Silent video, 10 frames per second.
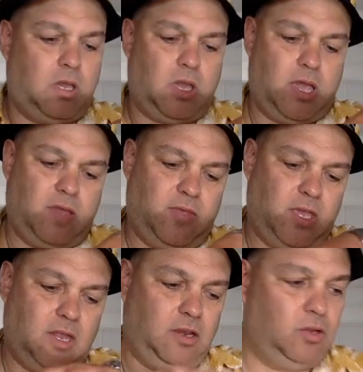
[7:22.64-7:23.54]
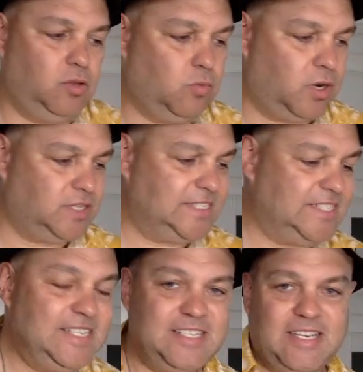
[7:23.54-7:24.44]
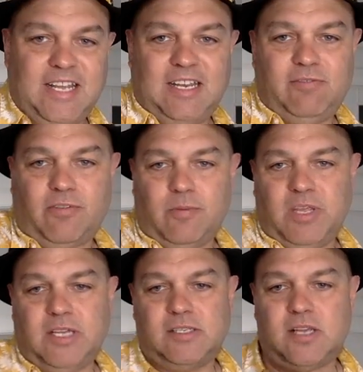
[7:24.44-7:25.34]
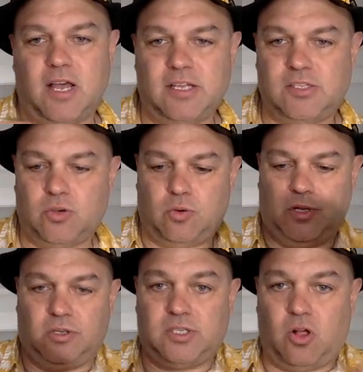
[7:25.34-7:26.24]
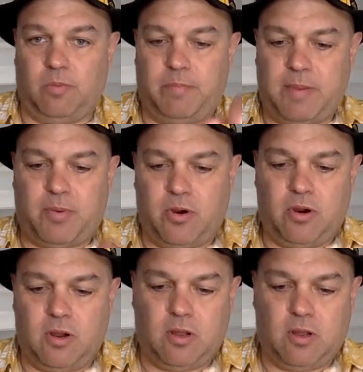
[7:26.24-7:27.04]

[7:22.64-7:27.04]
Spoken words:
And then you want to season it from the inside, so a little salt and pepper.